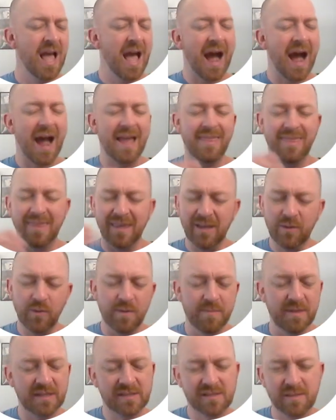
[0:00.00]
I think what
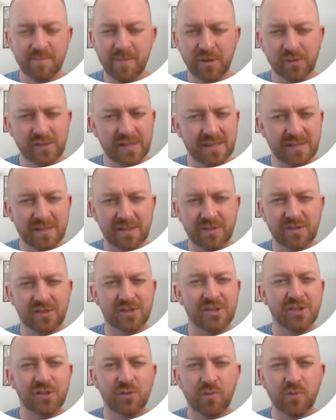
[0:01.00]
makes the most sense here is
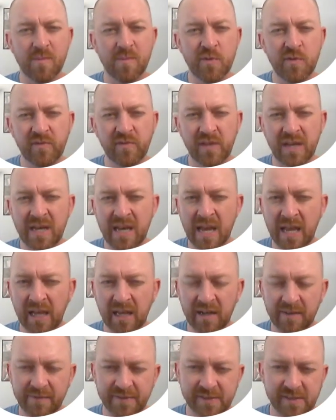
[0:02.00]
just to remove the
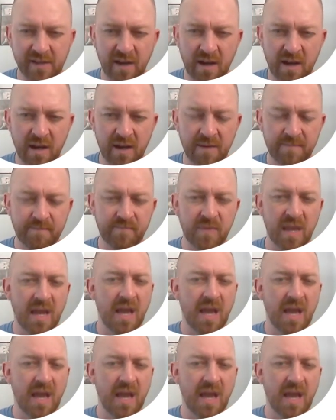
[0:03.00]
negative sign.